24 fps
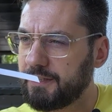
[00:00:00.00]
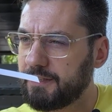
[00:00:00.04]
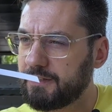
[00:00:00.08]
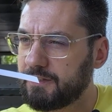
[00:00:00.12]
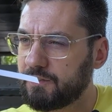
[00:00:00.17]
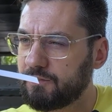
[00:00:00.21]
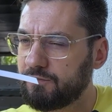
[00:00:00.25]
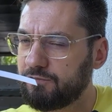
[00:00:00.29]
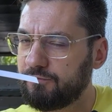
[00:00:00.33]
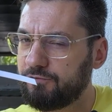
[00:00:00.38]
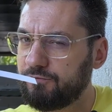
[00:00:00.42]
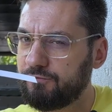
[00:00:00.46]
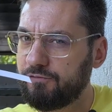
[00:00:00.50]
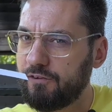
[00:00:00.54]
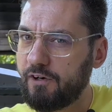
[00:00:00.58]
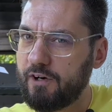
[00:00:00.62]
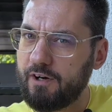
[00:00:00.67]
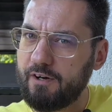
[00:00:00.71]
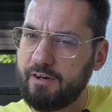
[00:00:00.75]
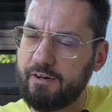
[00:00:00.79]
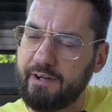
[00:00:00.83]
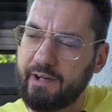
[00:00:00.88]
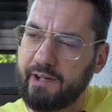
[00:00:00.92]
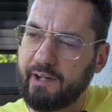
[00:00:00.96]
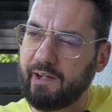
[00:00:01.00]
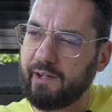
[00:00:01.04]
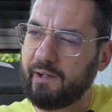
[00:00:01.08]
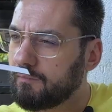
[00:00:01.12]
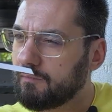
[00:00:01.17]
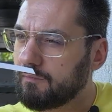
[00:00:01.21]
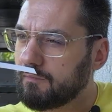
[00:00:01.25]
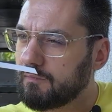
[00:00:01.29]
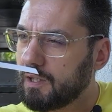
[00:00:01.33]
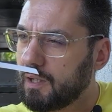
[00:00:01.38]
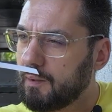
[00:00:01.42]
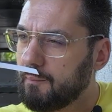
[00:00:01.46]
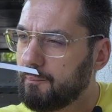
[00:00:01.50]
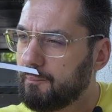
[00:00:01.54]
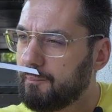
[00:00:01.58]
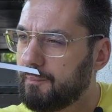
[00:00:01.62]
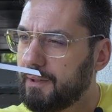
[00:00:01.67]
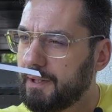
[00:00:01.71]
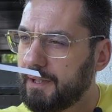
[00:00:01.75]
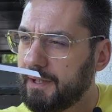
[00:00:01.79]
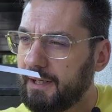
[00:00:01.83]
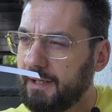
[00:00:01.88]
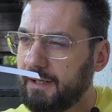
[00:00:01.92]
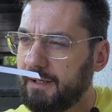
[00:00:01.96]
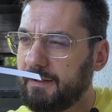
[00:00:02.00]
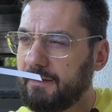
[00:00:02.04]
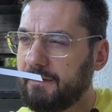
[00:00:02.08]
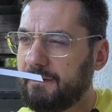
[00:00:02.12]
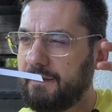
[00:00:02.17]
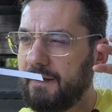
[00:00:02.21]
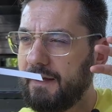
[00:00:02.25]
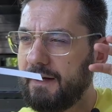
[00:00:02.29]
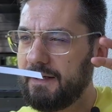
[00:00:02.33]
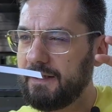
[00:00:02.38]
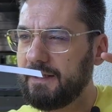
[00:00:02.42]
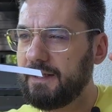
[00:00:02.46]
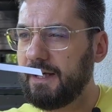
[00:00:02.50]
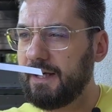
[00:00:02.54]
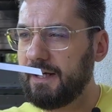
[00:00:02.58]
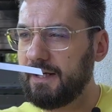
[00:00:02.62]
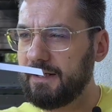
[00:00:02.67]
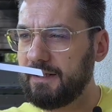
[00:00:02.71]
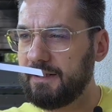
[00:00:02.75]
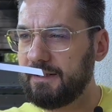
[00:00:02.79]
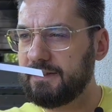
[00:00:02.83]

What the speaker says: It's furry, but then again,